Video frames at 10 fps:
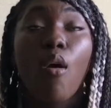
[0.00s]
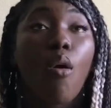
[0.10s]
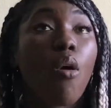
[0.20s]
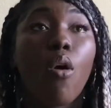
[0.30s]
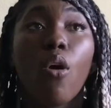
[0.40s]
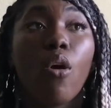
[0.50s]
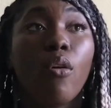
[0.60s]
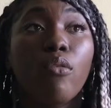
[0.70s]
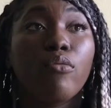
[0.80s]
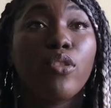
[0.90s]

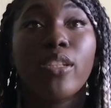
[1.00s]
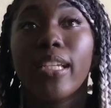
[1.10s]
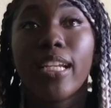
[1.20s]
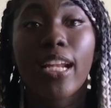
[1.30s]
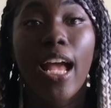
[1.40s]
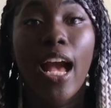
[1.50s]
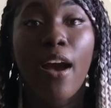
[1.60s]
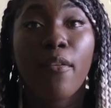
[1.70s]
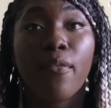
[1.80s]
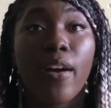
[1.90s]
or you didn't
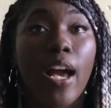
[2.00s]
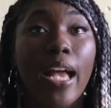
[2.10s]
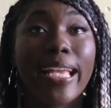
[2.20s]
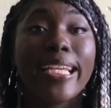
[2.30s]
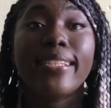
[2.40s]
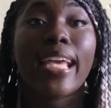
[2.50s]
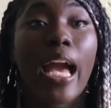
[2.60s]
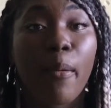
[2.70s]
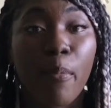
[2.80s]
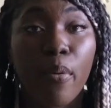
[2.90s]
have a heat
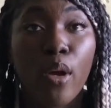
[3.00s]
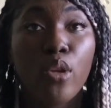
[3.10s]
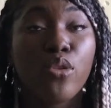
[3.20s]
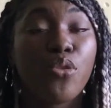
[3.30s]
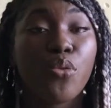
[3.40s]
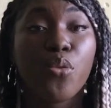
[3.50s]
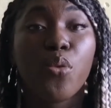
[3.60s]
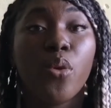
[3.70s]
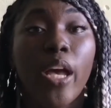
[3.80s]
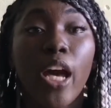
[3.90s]
cap
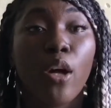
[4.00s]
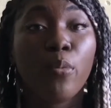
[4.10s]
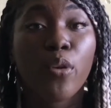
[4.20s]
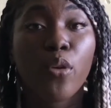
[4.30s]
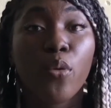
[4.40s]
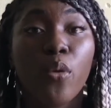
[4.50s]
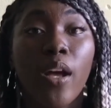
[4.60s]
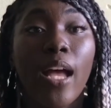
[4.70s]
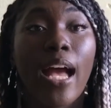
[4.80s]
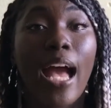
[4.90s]
to help you
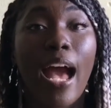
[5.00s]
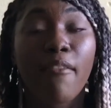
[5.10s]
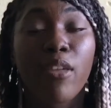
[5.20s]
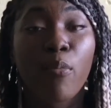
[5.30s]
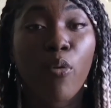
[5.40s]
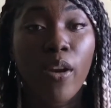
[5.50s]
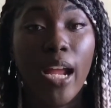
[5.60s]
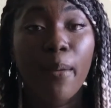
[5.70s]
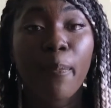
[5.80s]
have the product